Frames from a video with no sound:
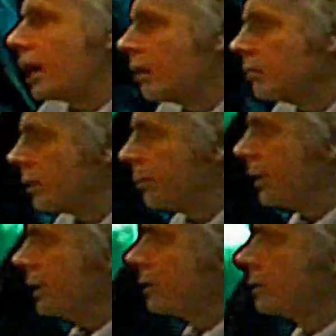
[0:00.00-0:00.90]
humble
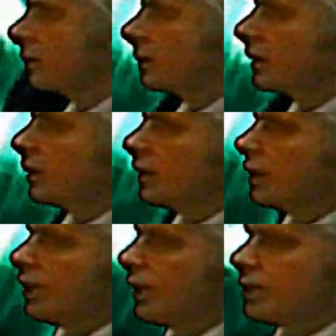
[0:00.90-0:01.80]
opinion,
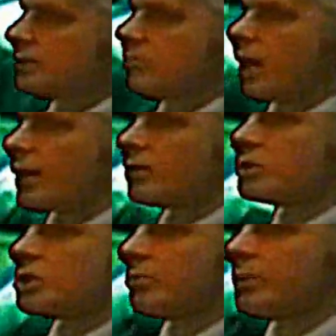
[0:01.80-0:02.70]
it is
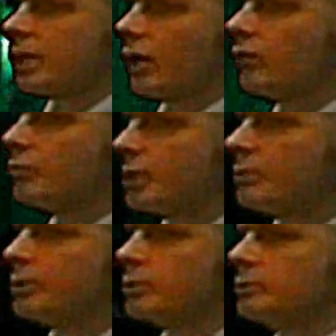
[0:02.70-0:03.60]
microchipping of people,